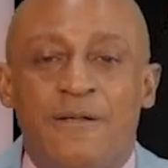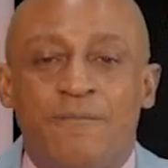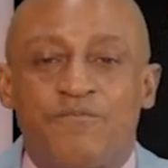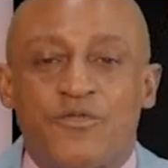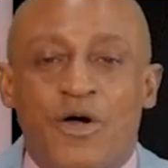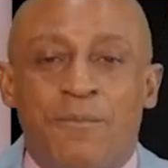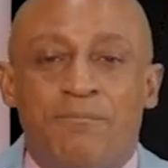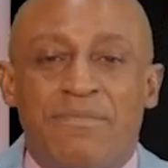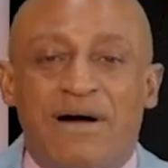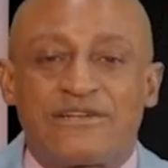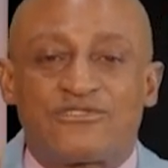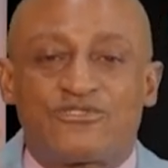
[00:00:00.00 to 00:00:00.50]

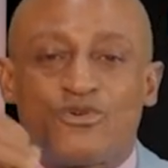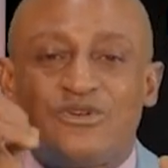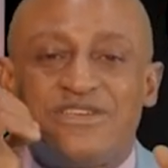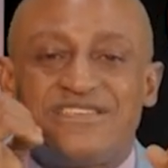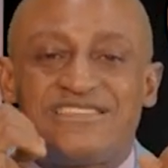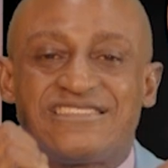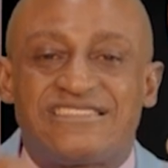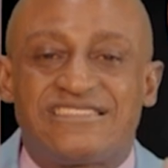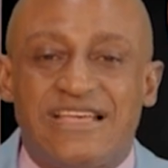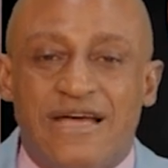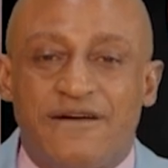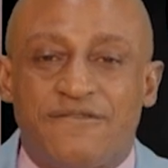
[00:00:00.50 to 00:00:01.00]
Number two is
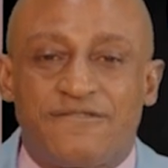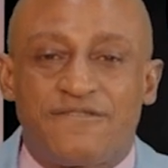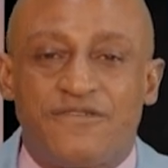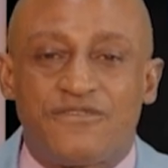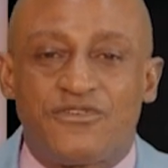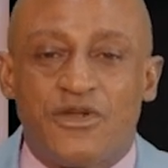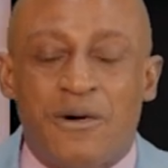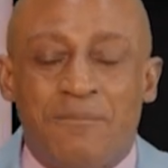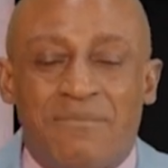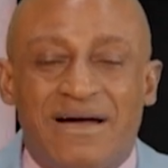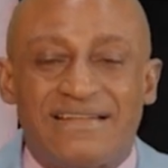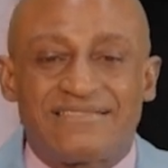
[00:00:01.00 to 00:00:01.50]
self.
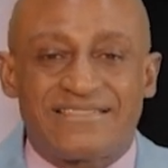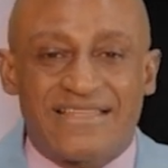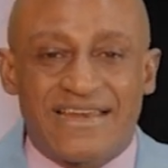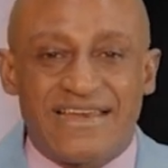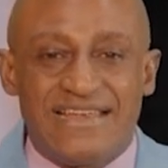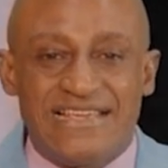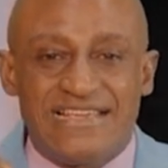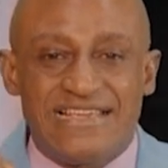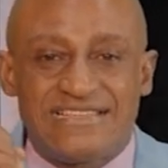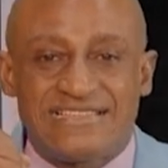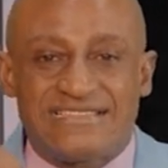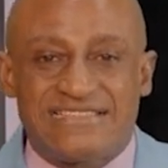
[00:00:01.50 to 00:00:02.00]
Number three
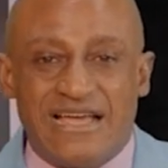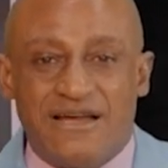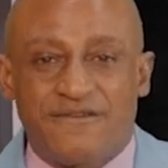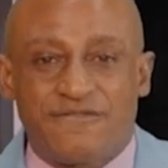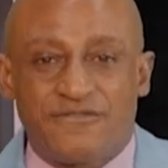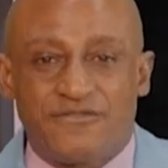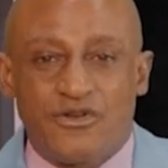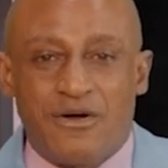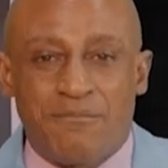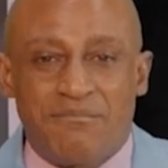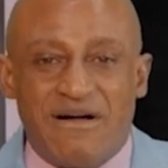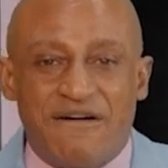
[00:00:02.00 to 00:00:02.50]
is self.
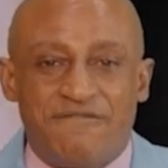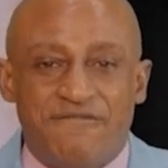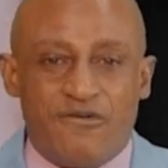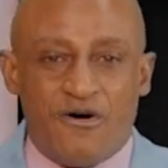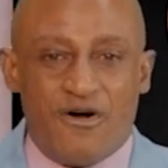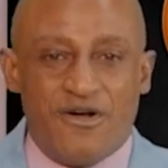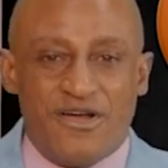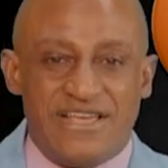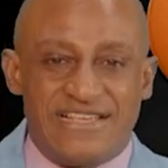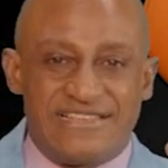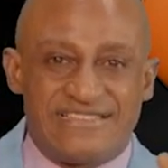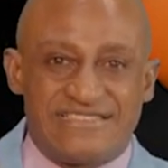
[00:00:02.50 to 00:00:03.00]
Number
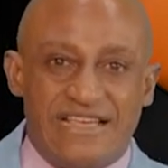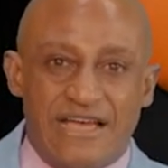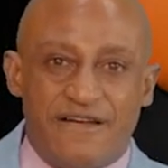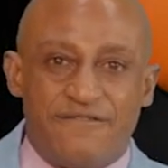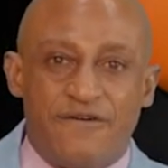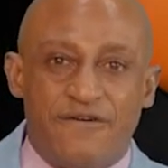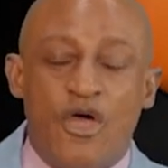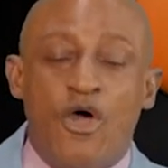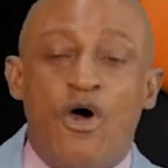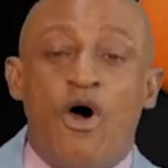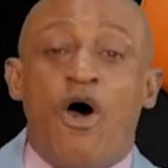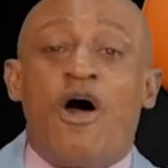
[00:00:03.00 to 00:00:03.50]
four is self.
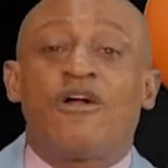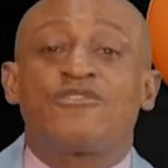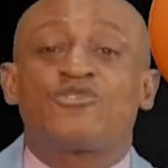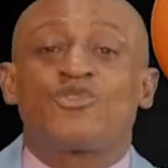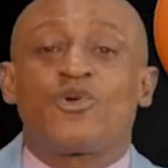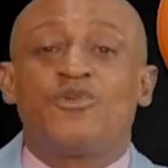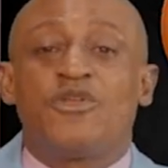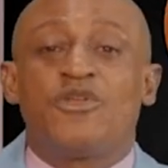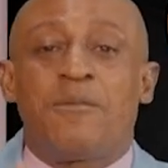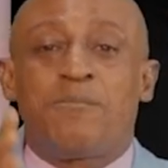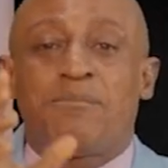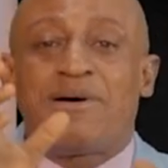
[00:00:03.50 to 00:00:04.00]
Up to
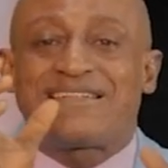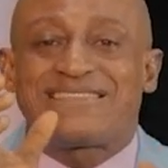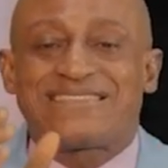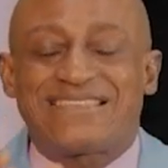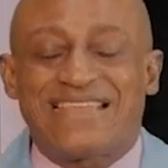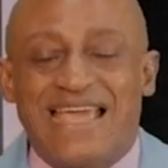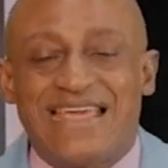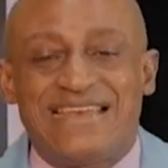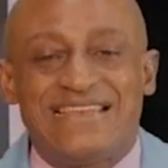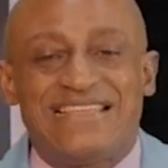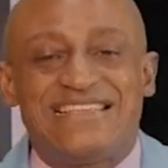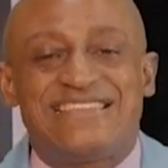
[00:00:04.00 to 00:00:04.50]
number
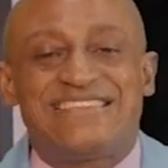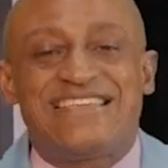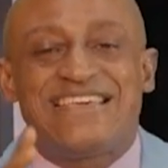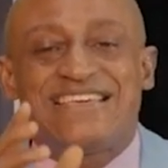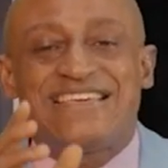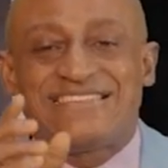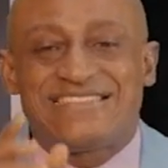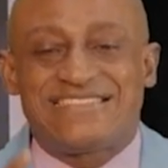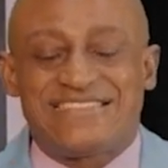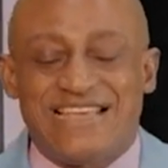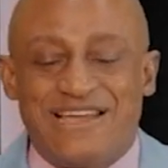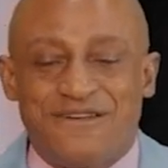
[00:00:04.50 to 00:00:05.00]
10, he
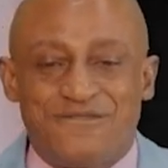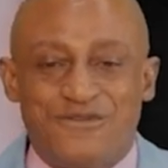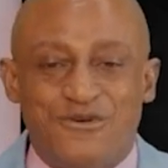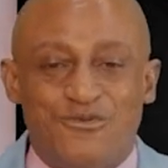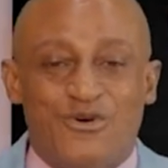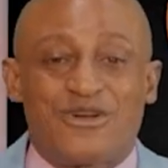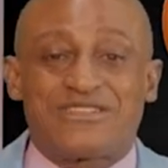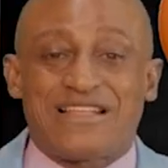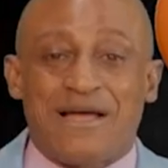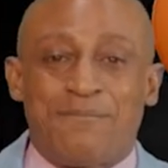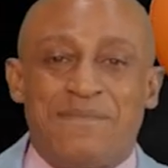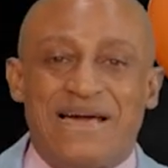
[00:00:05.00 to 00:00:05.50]
says self.
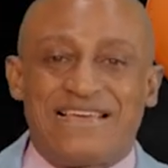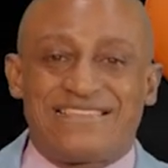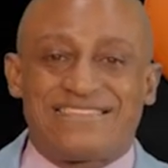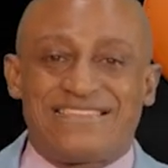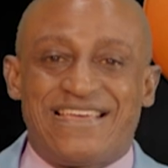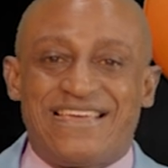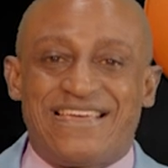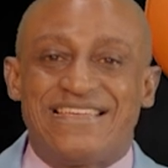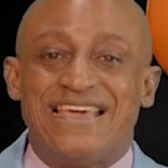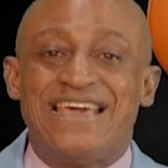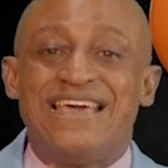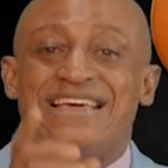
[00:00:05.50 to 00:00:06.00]
What am I
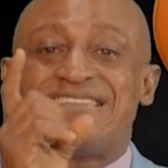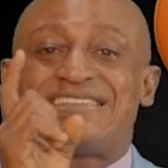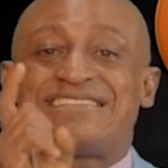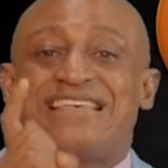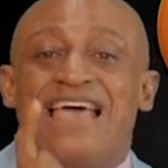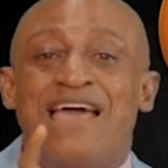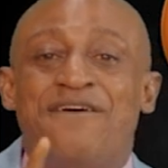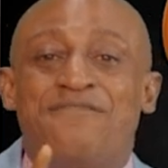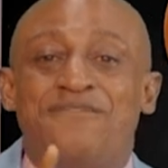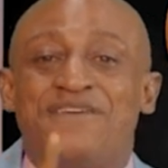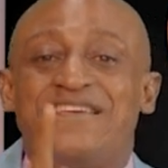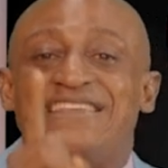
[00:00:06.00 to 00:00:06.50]
saying?
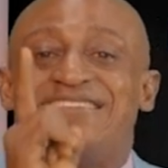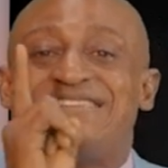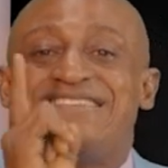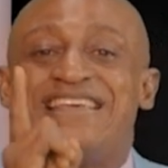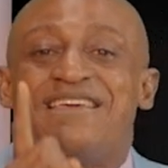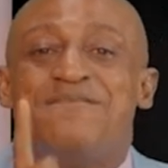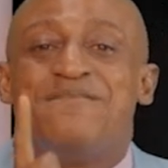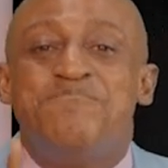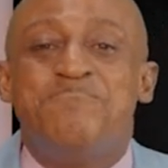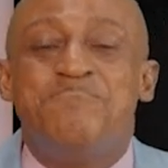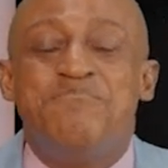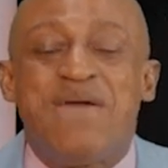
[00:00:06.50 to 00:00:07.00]
Self is
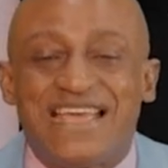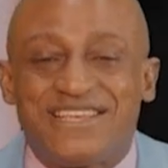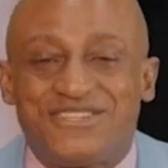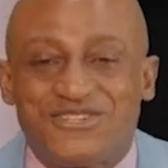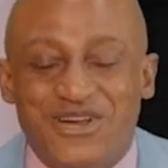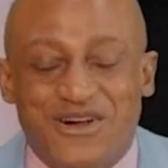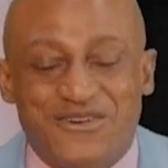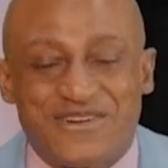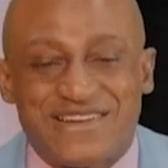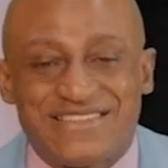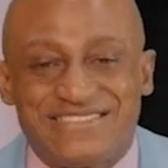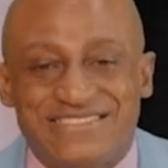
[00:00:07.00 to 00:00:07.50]
the
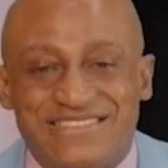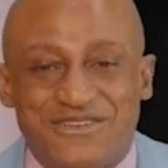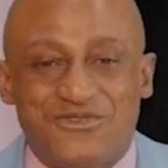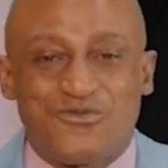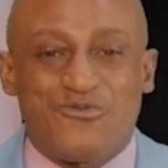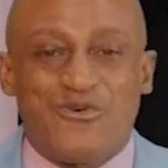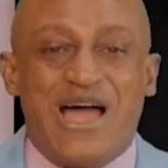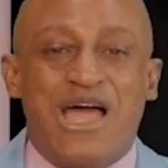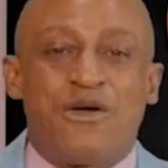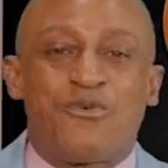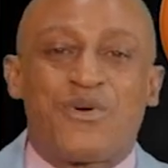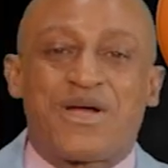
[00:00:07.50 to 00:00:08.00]
major reason
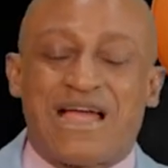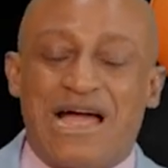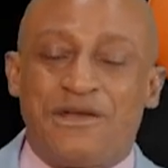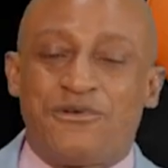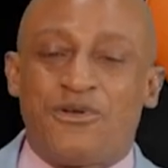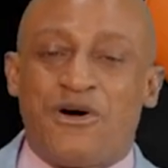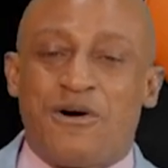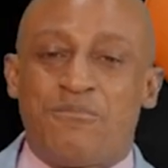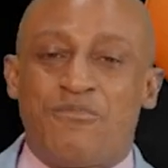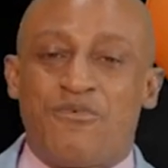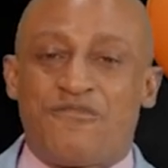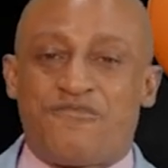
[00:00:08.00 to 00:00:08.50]
why we
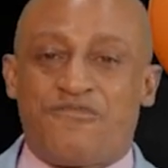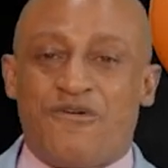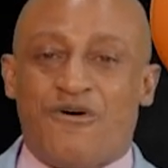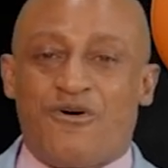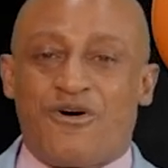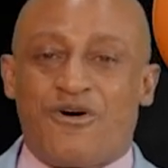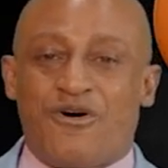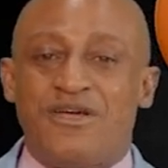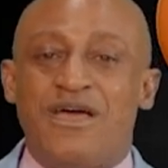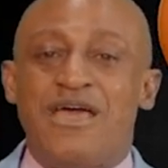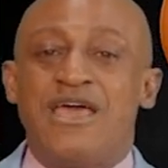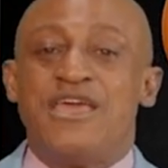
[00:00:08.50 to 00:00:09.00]
cannot move forward.